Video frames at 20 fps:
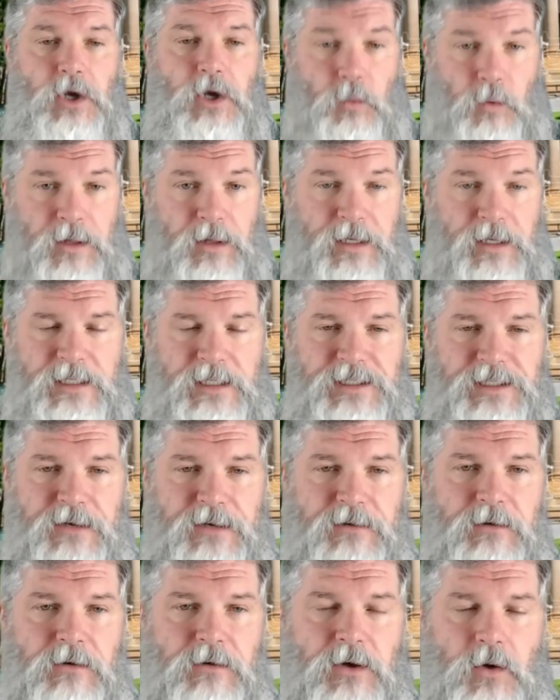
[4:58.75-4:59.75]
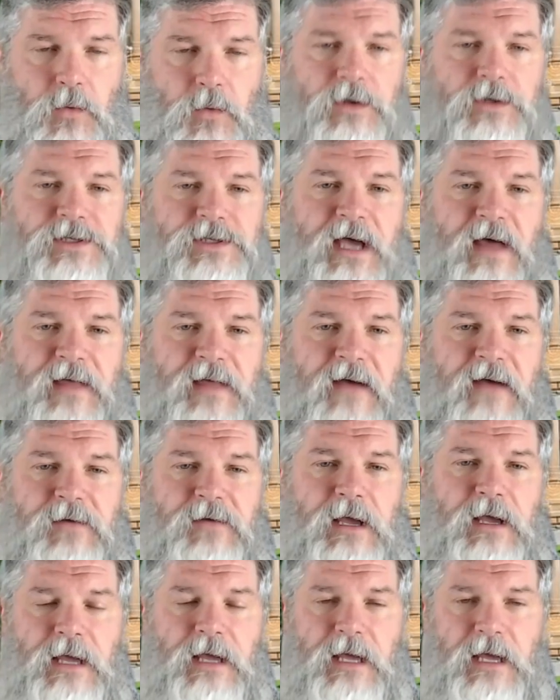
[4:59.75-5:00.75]
Will it continue? Will South
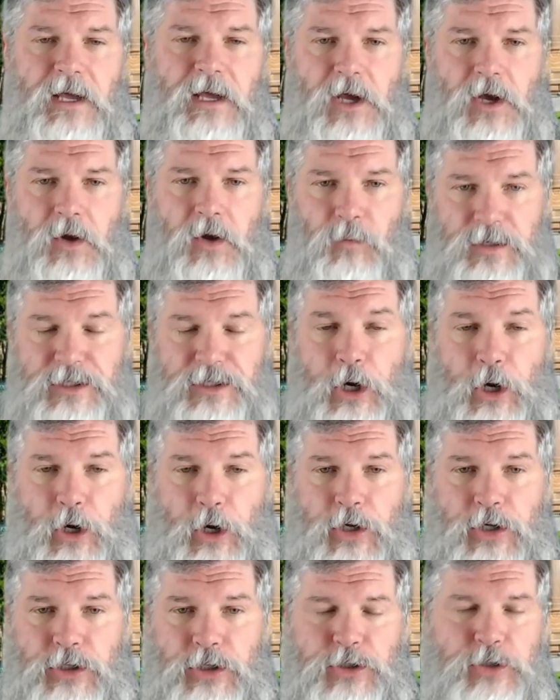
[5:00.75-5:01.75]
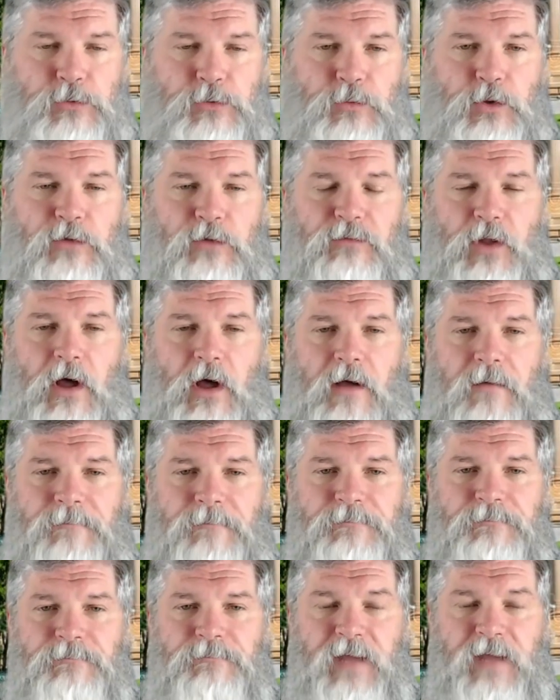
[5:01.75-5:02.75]
Africa return to the rule of
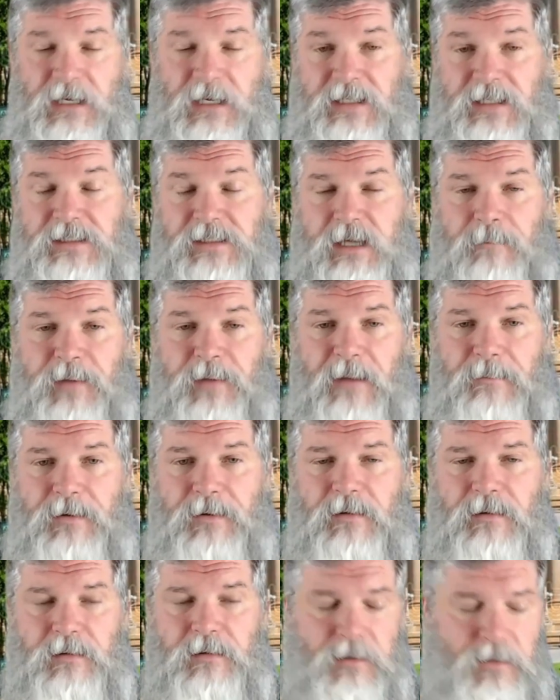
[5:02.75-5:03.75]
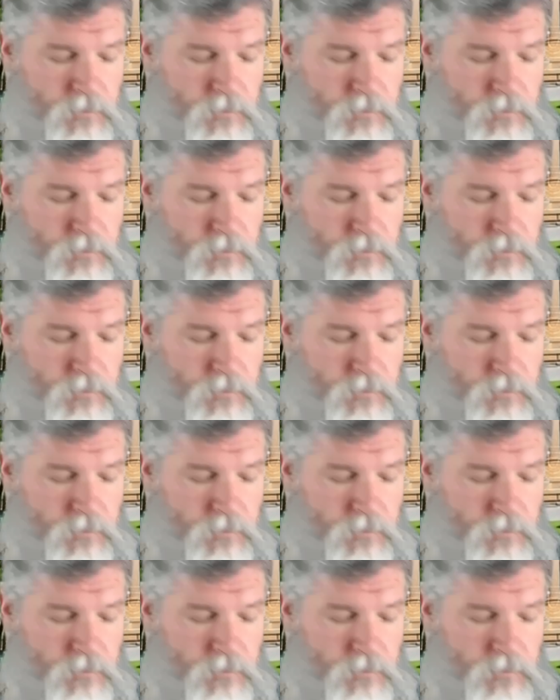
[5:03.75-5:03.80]
law? at least on paper.